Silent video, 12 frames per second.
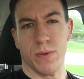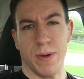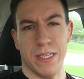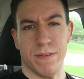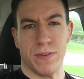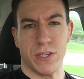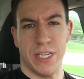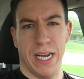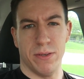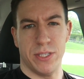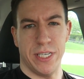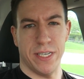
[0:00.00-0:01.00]
so we're at the first
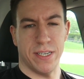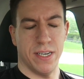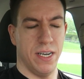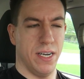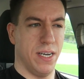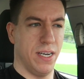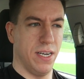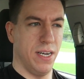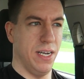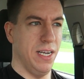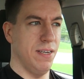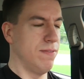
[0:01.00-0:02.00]
house here. I
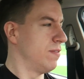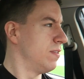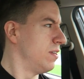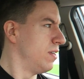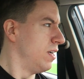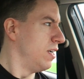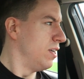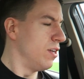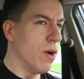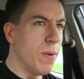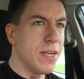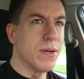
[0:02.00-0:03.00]
have
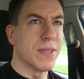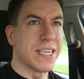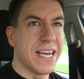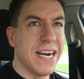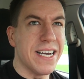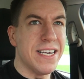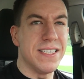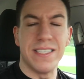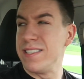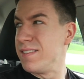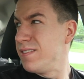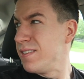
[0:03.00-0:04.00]
no idea where the guy is.
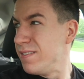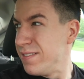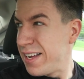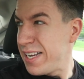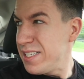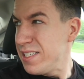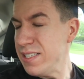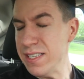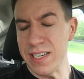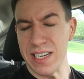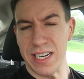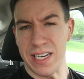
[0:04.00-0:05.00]
He's a little late,
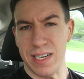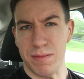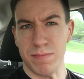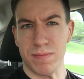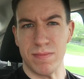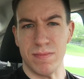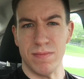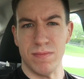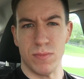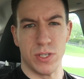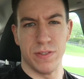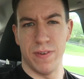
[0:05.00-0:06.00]

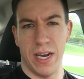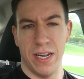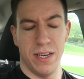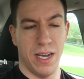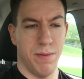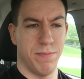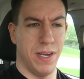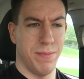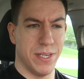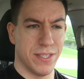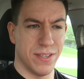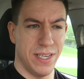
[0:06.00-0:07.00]
which is fine. I'm 5
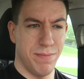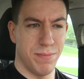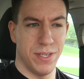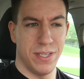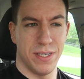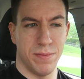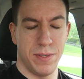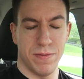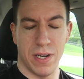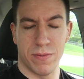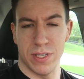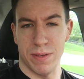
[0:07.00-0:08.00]
minutes late, but he'll be
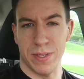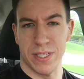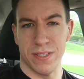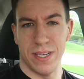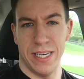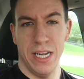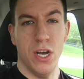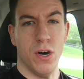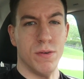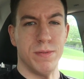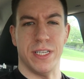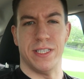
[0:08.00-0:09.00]
5 or 10 minutes late.
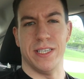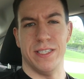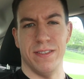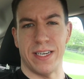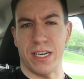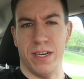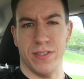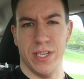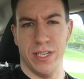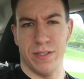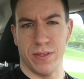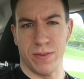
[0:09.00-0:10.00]
Hopefully this doesn't like
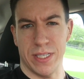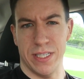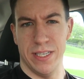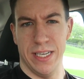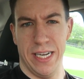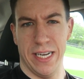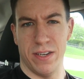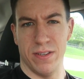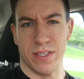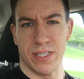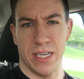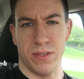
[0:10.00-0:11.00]
offset us for the rest of the day on all
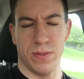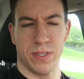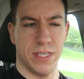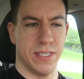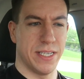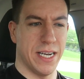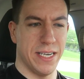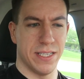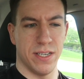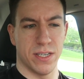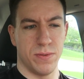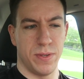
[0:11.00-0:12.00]
the schedules, because it kind of
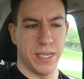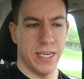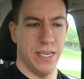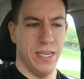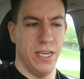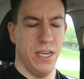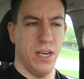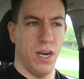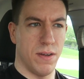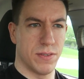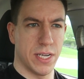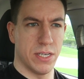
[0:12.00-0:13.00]
sucks when you get
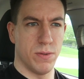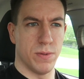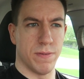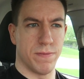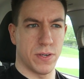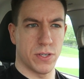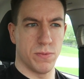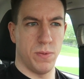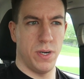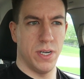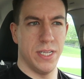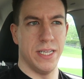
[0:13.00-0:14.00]
off schedule with the first
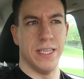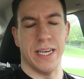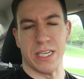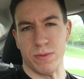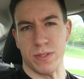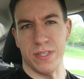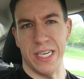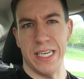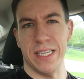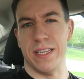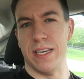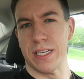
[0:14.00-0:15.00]
one and then the next one's late
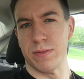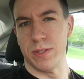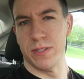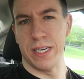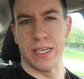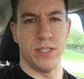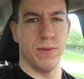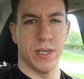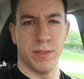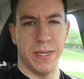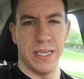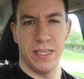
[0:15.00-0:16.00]
and then the next one's late, because you want
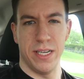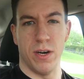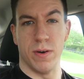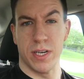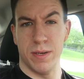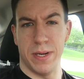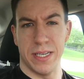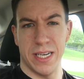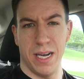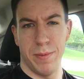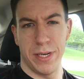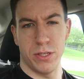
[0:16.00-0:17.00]
to spend, you know, a good amount of
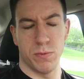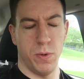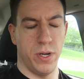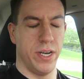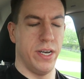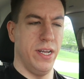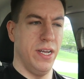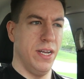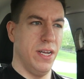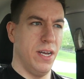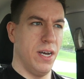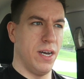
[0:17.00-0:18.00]
time at each one.
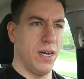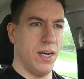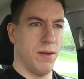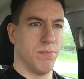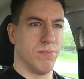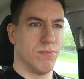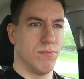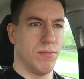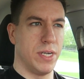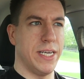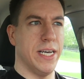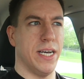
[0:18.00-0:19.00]

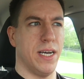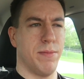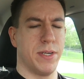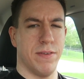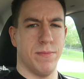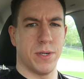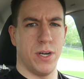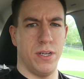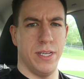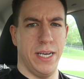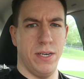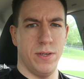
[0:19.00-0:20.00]
But yeah, I'm gonna give him a call
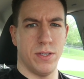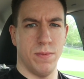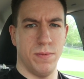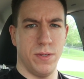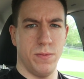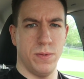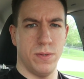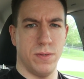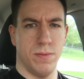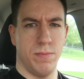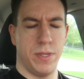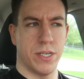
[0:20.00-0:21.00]
now and hopefully
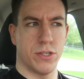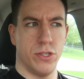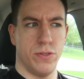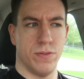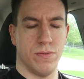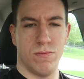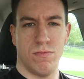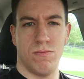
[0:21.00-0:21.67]
we'll be here soon.